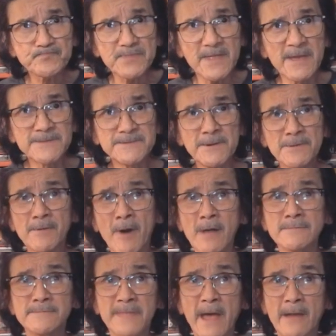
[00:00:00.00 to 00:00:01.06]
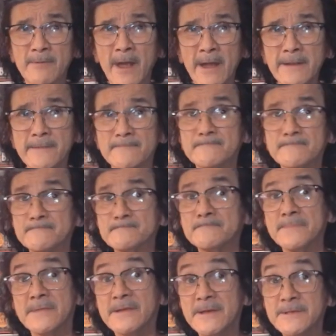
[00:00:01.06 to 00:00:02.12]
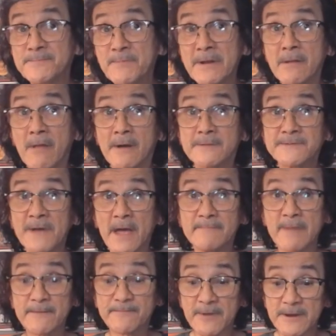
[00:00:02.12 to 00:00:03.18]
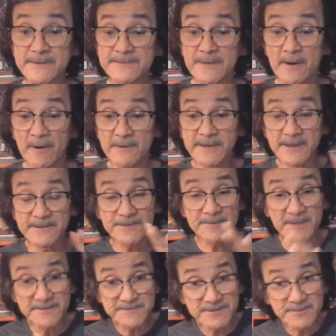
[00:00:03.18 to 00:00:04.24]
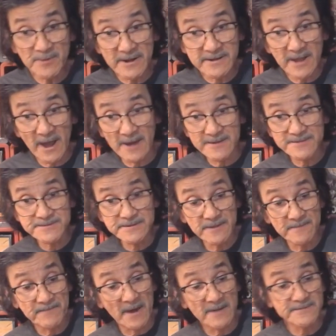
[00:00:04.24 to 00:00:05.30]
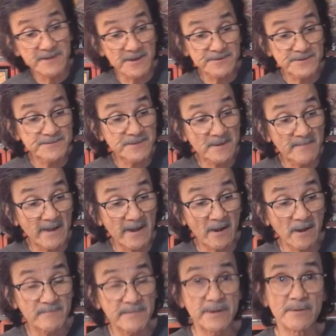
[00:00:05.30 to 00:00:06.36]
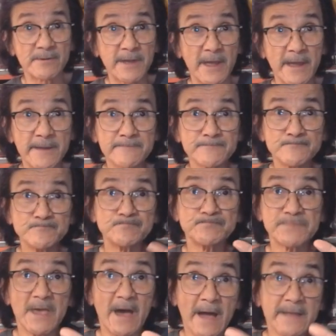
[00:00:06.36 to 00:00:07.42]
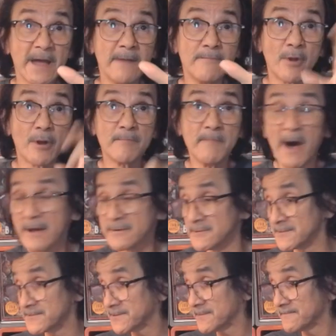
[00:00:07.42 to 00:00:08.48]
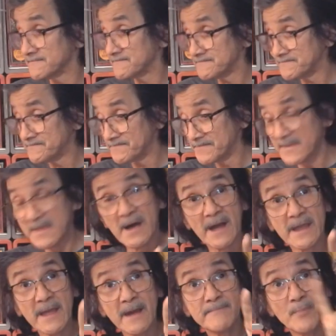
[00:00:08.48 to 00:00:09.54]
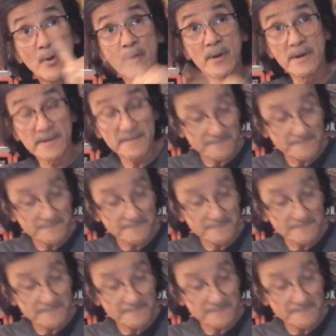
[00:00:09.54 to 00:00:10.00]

We still call them that, right? It's been a long time, my friends. Okay, so this is what I got. This is the foundations of my army, okay? I got more models. I have more.